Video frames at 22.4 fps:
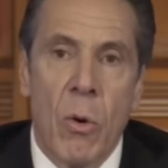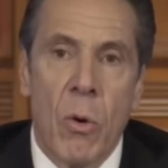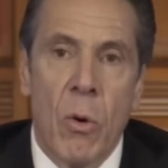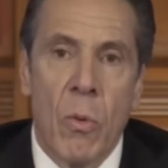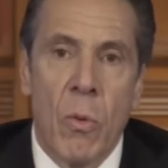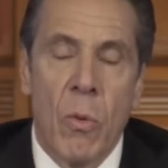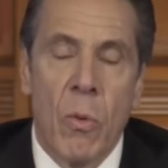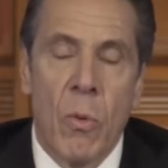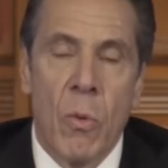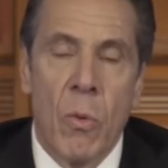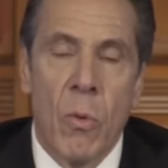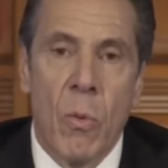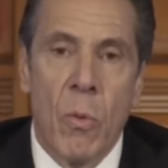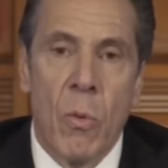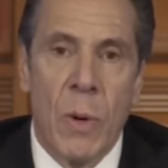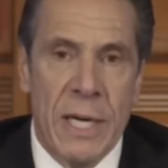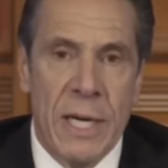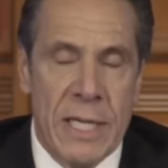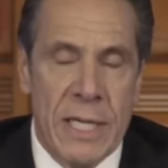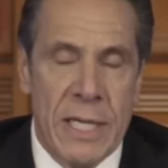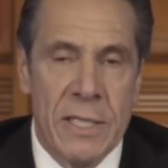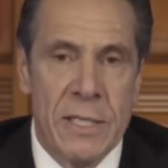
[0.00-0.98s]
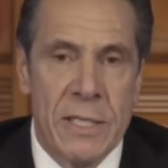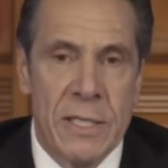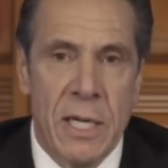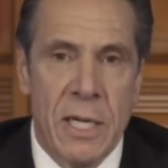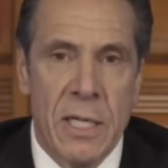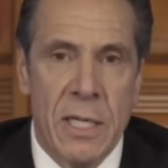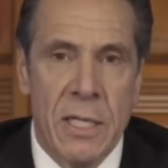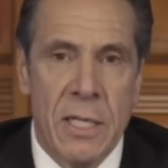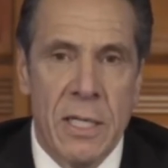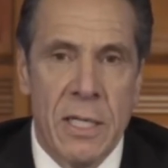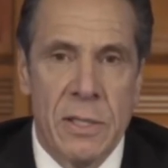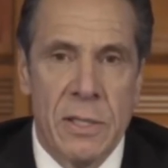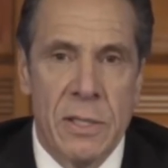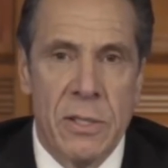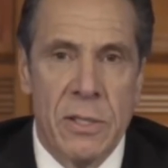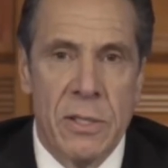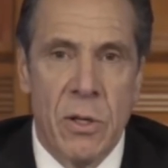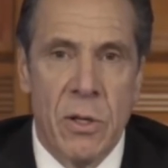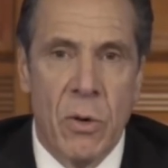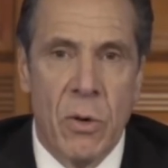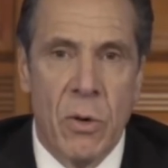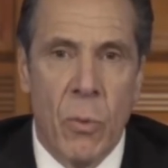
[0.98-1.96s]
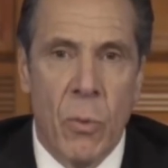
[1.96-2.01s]
When he says,
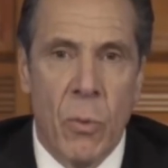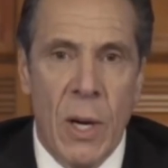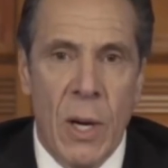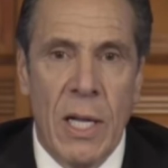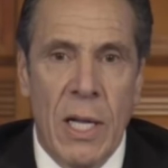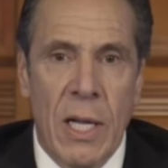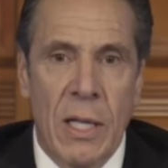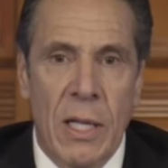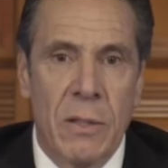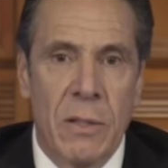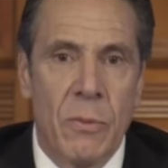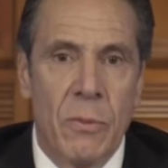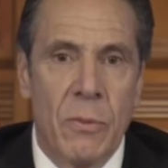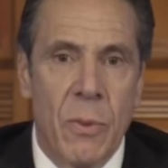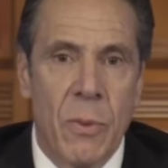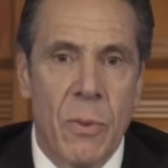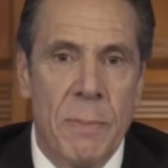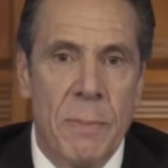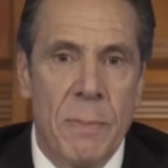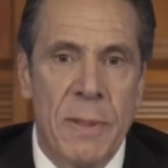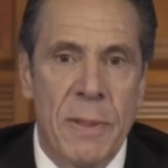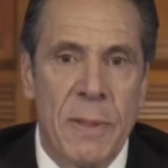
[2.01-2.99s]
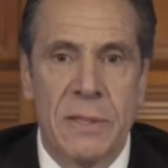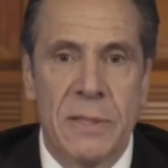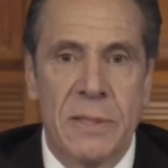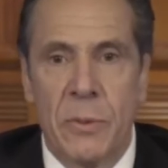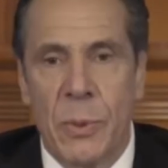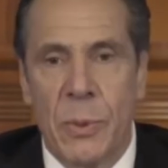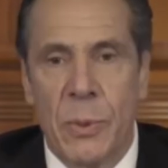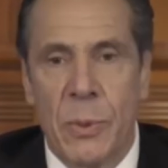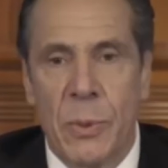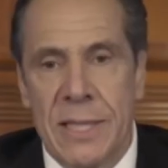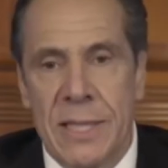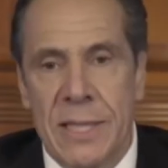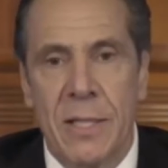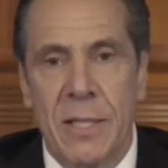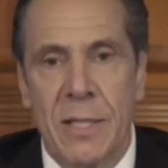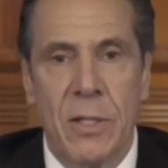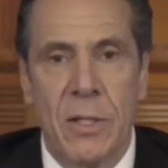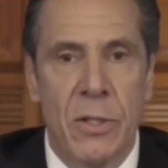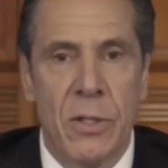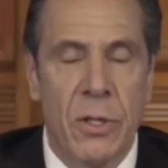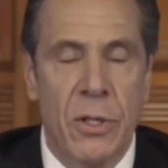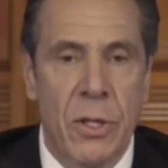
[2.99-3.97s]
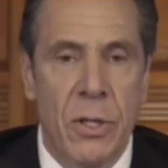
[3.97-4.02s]
well, we built it, we
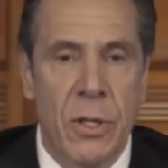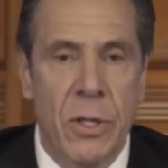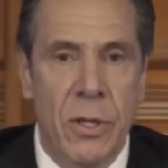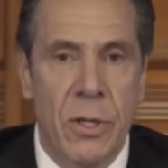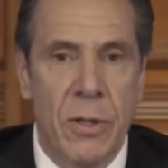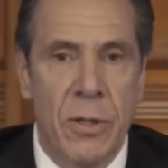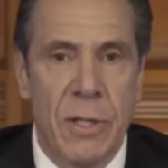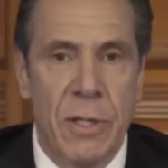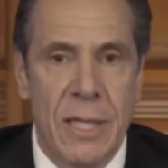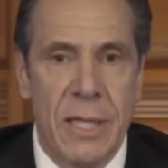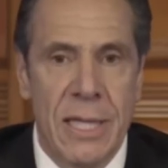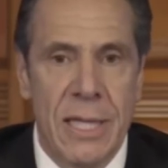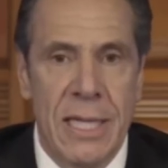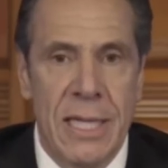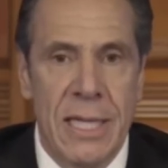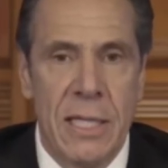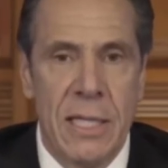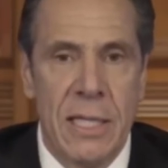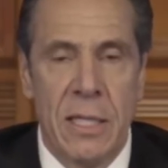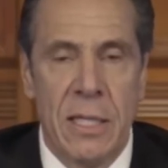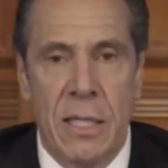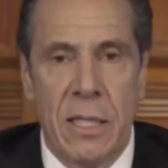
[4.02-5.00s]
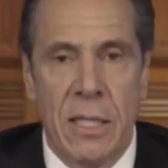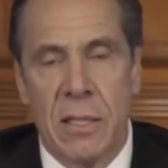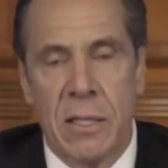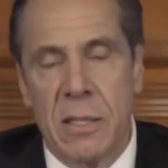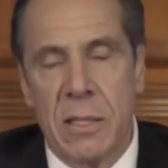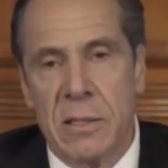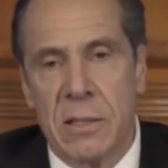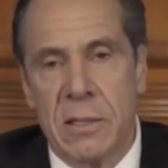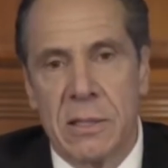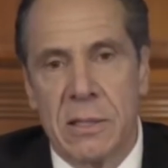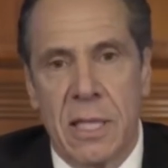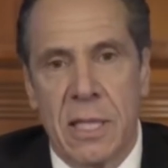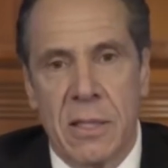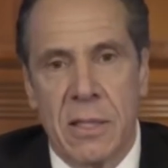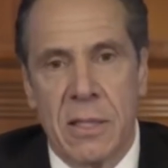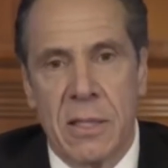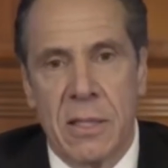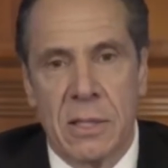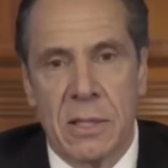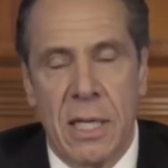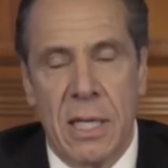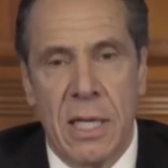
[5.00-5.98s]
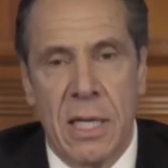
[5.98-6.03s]
didn't need it, it sounds
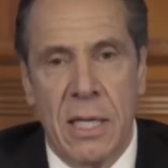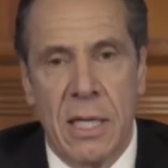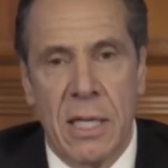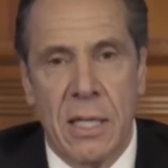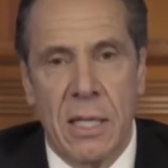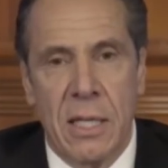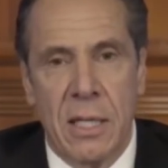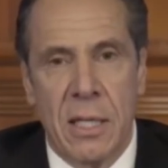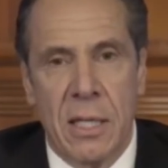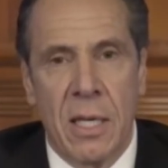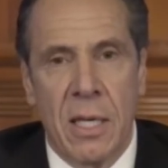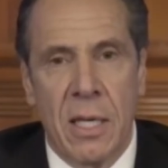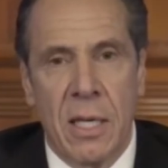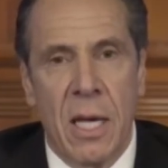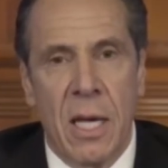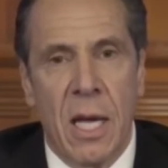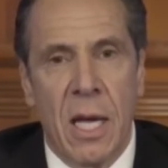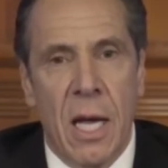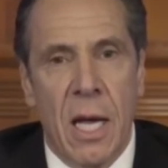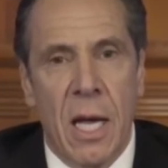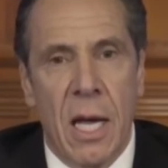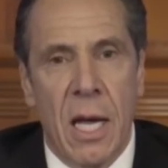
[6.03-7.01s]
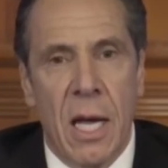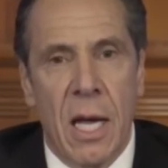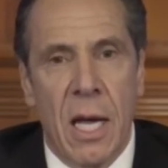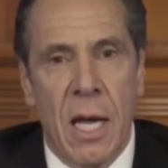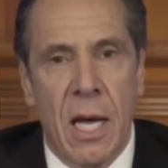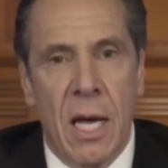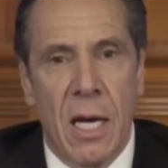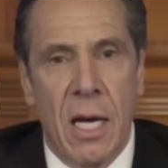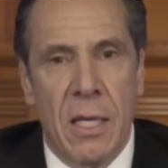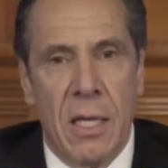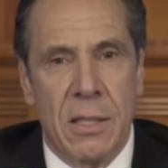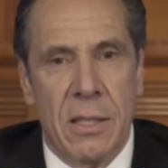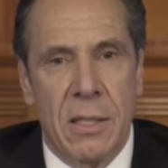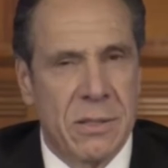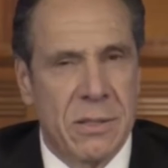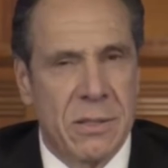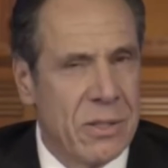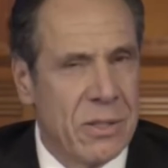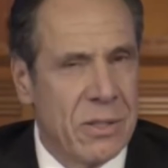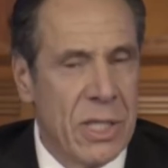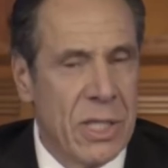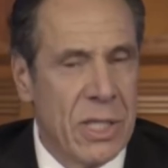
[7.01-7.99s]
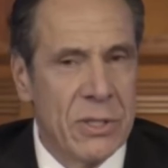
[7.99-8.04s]
like a
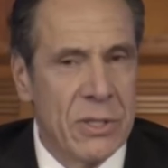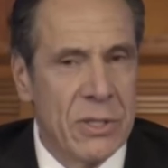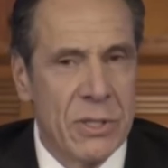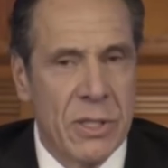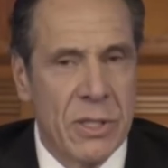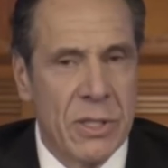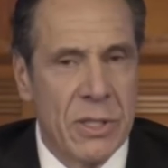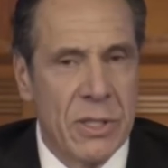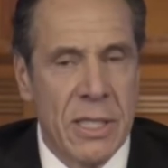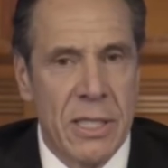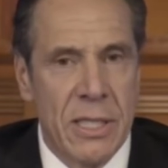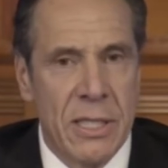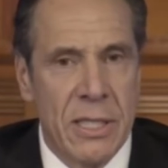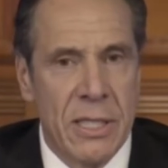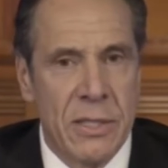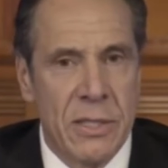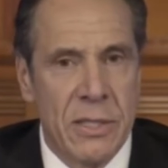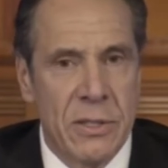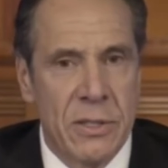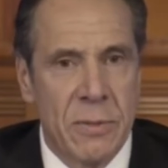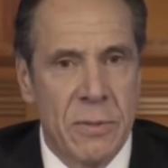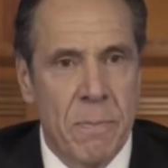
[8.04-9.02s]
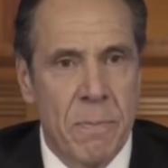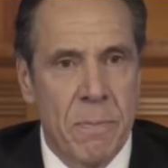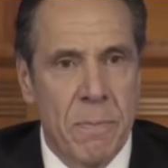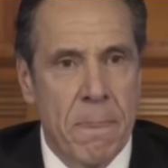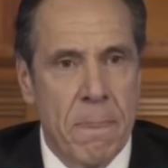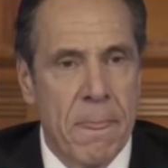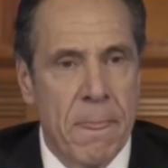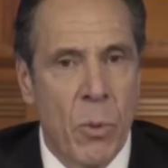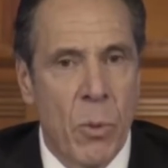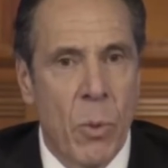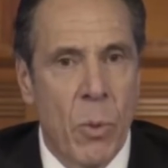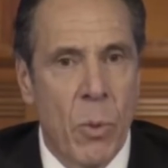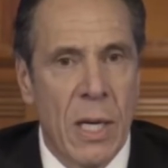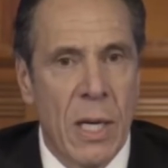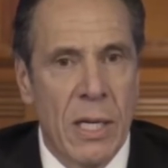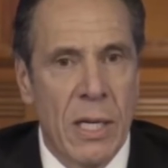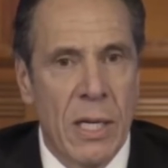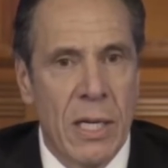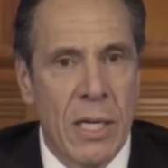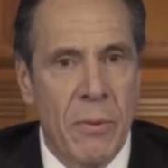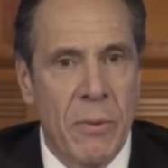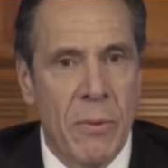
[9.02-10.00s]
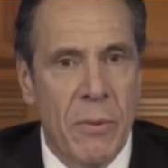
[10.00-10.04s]
suggestion is, well, it
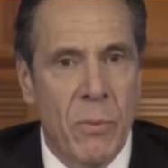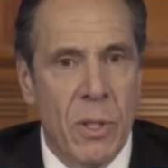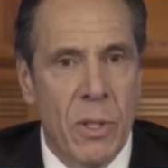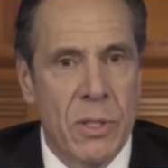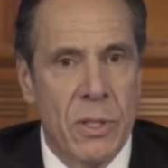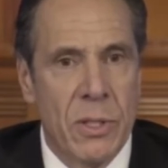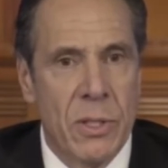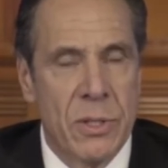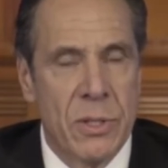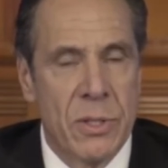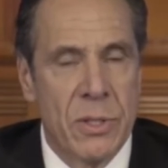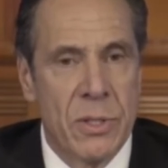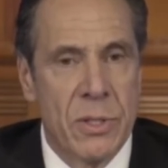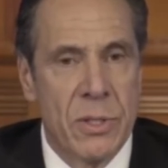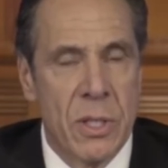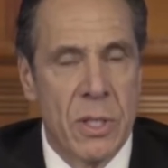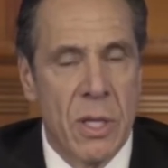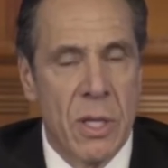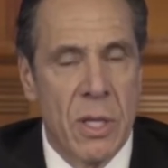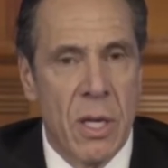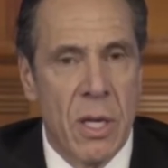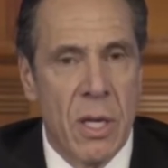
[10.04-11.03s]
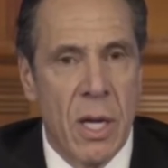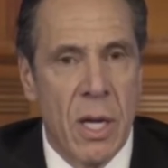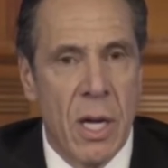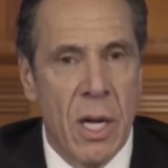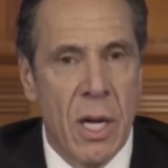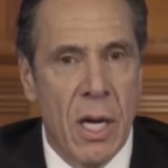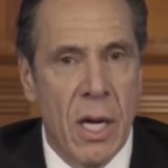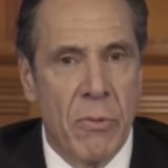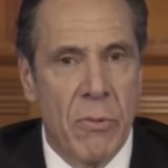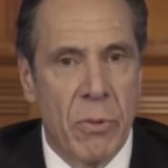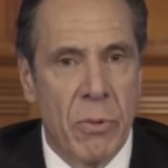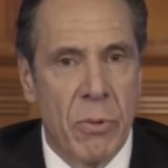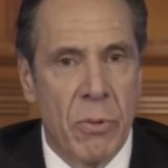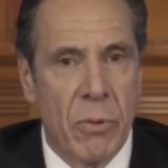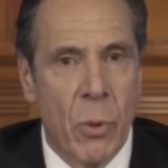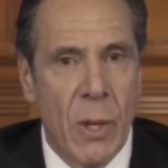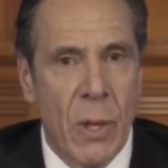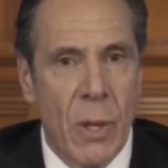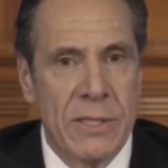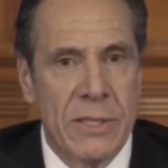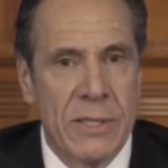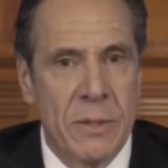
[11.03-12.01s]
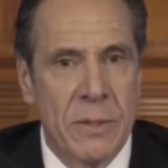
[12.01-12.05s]
was a
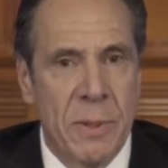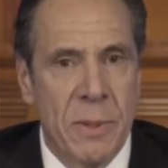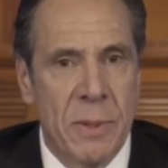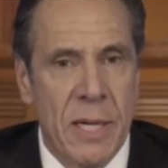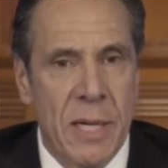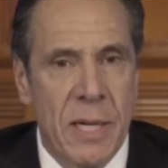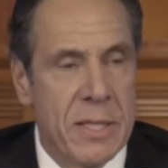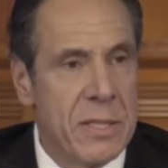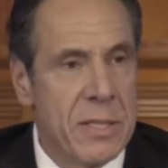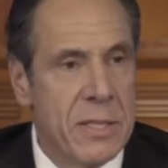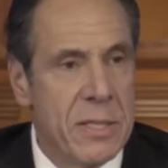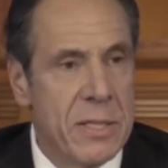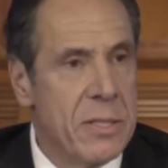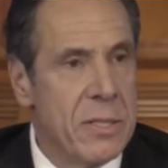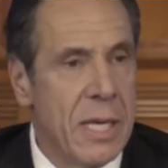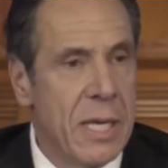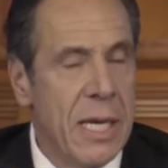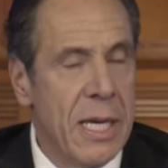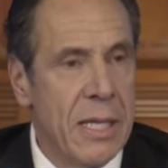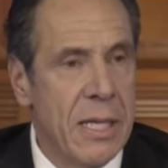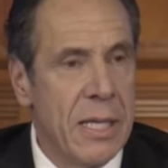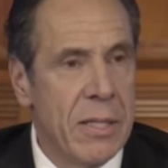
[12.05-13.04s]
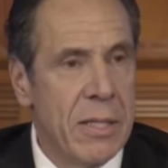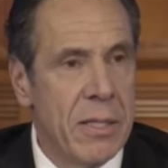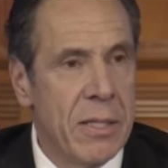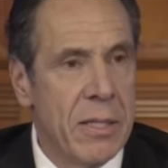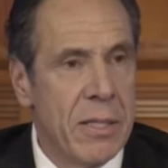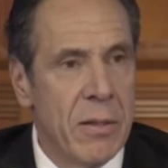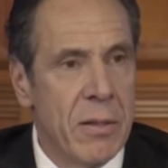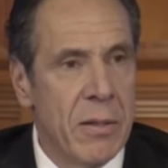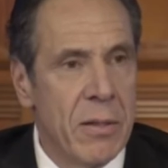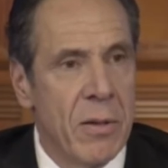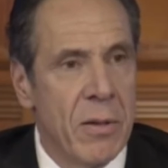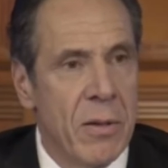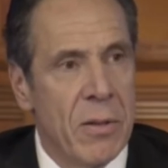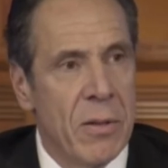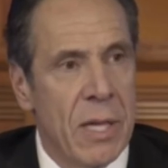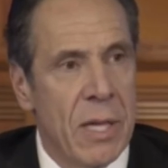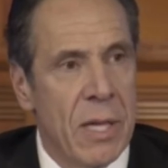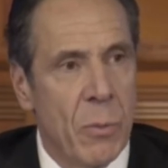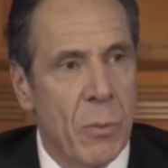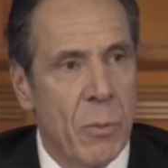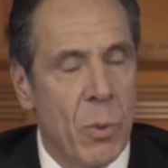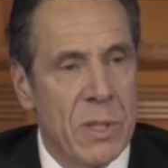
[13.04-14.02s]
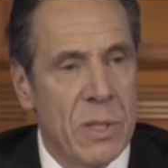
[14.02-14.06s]
request by the state that
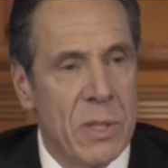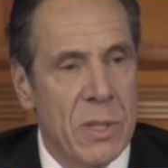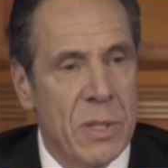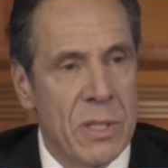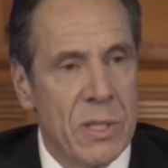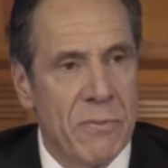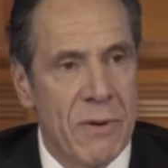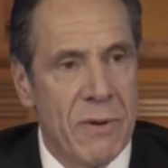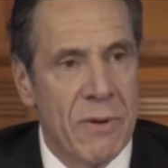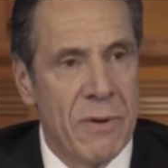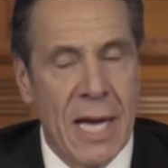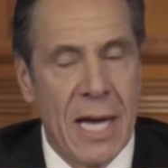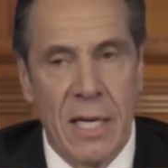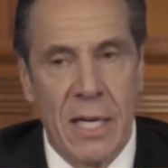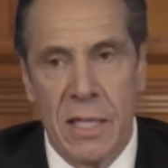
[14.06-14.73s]
wasn't valid.